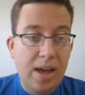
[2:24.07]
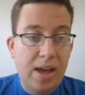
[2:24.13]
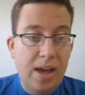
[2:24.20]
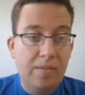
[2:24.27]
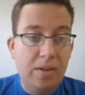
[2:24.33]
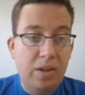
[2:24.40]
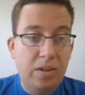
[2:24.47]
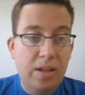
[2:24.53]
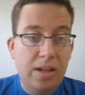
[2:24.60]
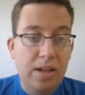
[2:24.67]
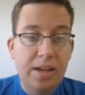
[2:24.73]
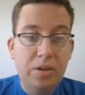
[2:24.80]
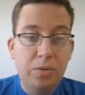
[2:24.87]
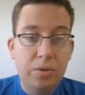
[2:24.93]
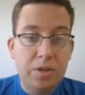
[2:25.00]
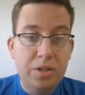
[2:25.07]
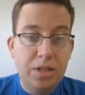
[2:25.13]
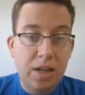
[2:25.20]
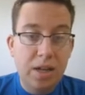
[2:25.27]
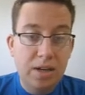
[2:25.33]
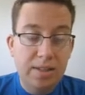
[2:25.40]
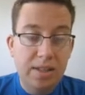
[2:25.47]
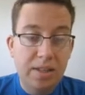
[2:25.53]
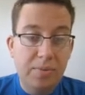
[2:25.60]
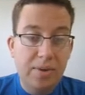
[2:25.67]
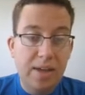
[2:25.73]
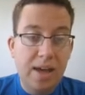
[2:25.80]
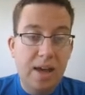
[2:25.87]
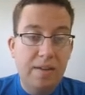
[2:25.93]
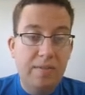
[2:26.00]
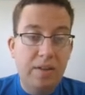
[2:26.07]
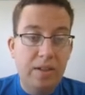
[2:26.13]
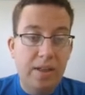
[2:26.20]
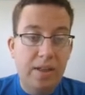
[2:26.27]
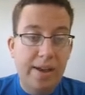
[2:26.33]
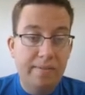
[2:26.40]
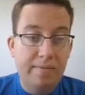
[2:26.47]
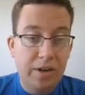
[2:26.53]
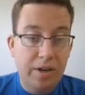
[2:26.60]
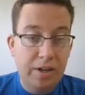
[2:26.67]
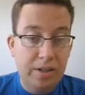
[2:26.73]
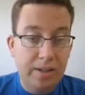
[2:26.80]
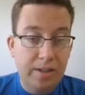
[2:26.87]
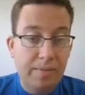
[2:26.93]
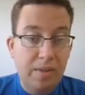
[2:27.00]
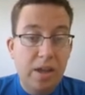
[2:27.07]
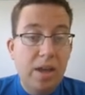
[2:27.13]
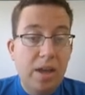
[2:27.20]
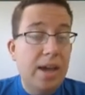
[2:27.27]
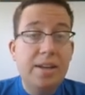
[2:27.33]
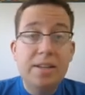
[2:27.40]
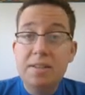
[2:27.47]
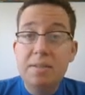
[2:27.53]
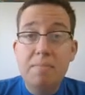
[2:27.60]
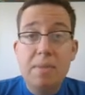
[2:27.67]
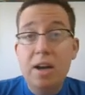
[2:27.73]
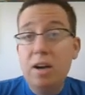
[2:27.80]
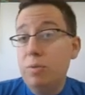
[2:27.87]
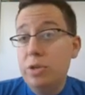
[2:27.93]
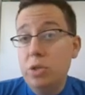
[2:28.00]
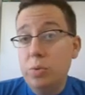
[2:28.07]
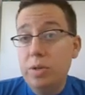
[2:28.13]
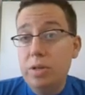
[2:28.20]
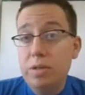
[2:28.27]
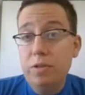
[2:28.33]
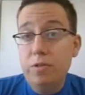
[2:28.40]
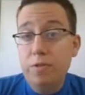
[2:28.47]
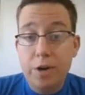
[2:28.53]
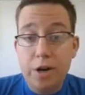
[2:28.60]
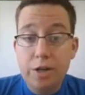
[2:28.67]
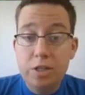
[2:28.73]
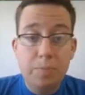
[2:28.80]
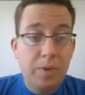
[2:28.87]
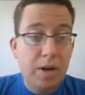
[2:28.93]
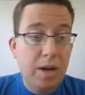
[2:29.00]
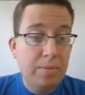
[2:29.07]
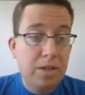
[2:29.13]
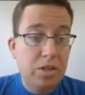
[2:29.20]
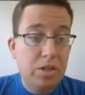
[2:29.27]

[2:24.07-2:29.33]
have align horizontally, we have align vertically. It doesn't matter which one you do first, but I'm going